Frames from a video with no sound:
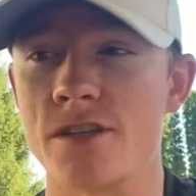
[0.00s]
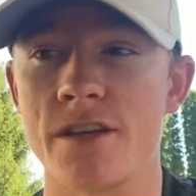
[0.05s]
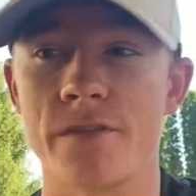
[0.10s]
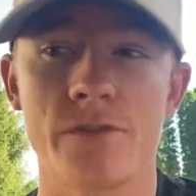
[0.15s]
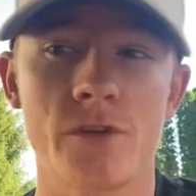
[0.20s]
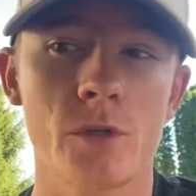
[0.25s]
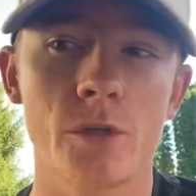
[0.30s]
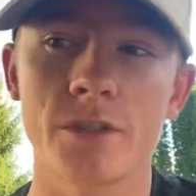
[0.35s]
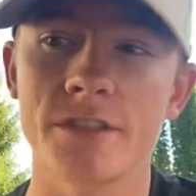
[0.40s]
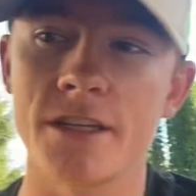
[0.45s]
If
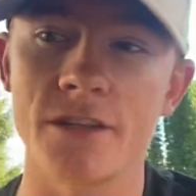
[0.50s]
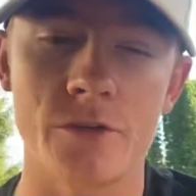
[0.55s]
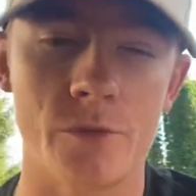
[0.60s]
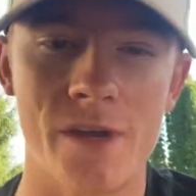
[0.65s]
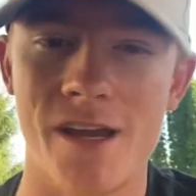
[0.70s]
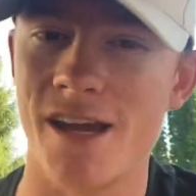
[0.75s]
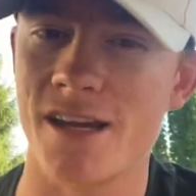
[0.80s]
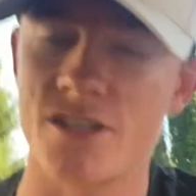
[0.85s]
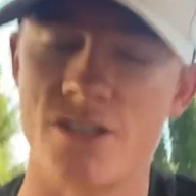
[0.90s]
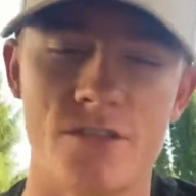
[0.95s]
you looked at the
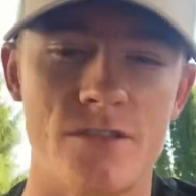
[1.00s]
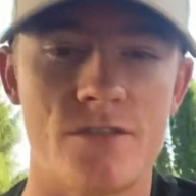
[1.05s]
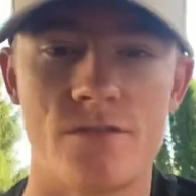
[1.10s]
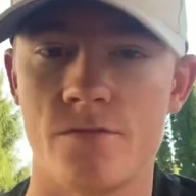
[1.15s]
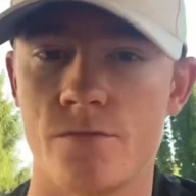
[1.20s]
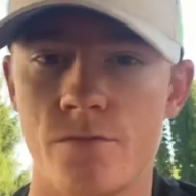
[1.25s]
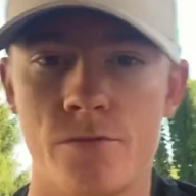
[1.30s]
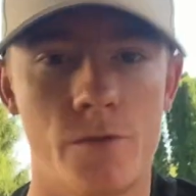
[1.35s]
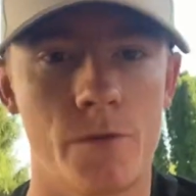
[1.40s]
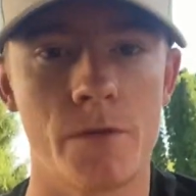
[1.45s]
reactions
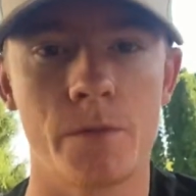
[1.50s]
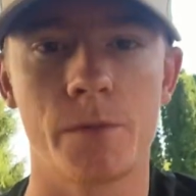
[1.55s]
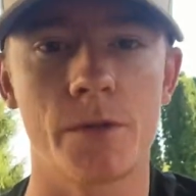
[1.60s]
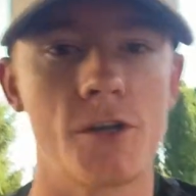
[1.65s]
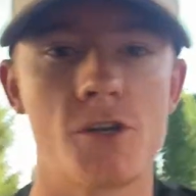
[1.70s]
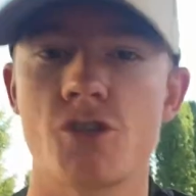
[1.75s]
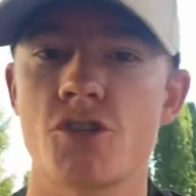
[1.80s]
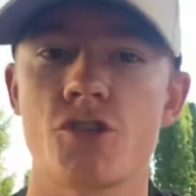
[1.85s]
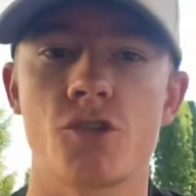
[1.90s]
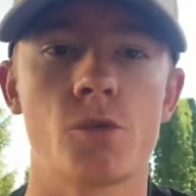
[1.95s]
from the
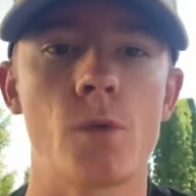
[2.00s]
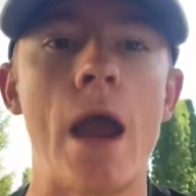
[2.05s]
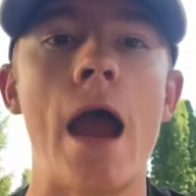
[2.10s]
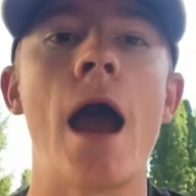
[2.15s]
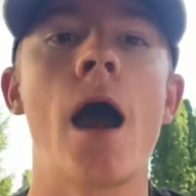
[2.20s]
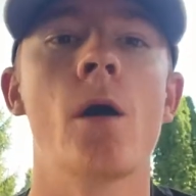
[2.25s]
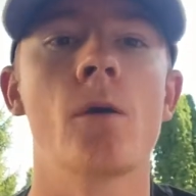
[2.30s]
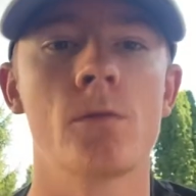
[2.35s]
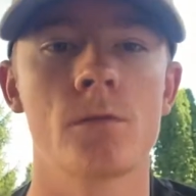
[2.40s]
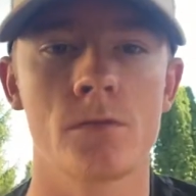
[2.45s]
players
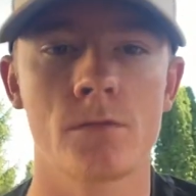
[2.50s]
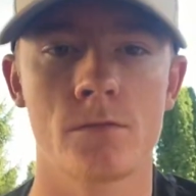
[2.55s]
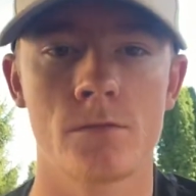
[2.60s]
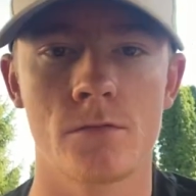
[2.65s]
throughout